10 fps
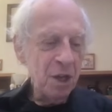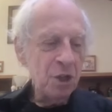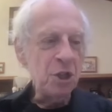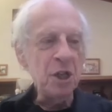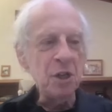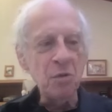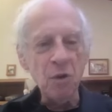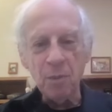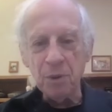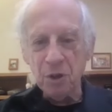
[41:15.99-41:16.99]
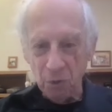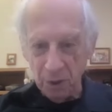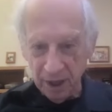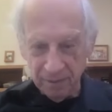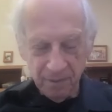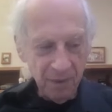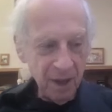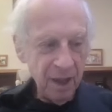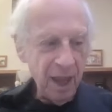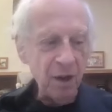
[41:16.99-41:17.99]
She grew up with Korean
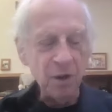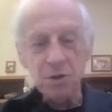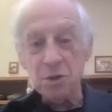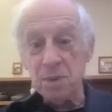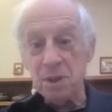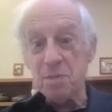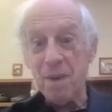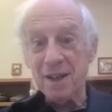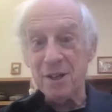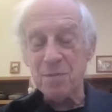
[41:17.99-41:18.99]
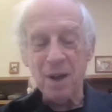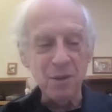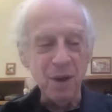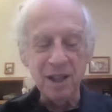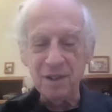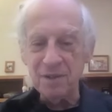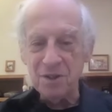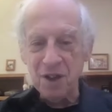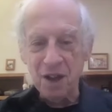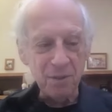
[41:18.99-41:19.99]
and also speaks Spanish, by the way, lived in
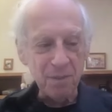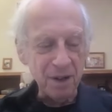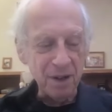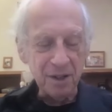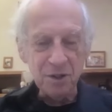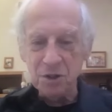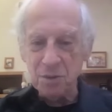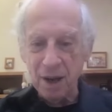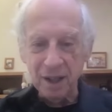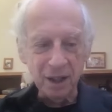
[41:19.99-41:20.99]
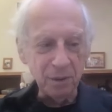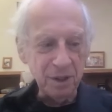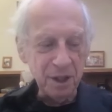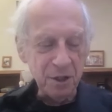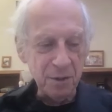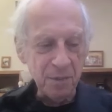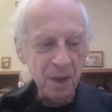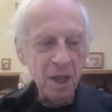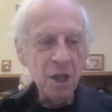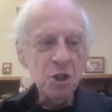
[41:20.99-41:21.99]
South America. She's a bilingual teacher.
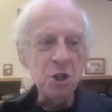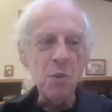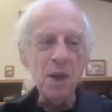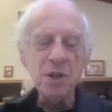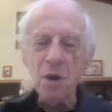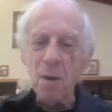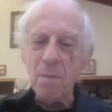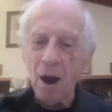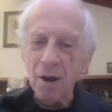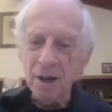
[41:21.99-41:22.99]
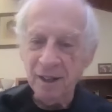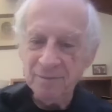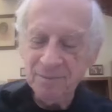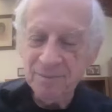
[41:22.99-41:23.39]
She went to a party.